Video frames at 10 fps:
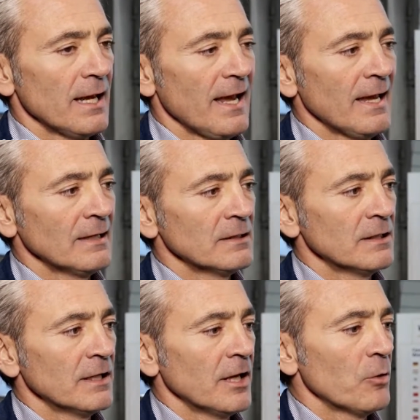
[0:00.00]
and
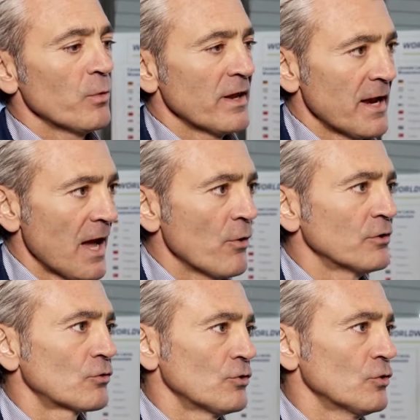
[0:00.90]
we're now
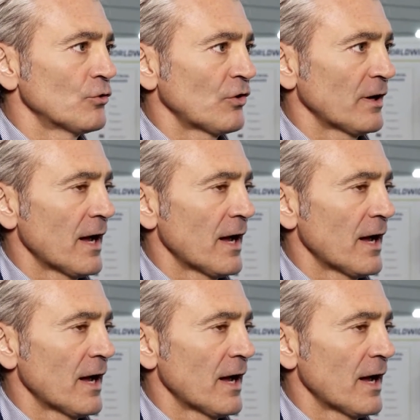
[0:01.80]
introducing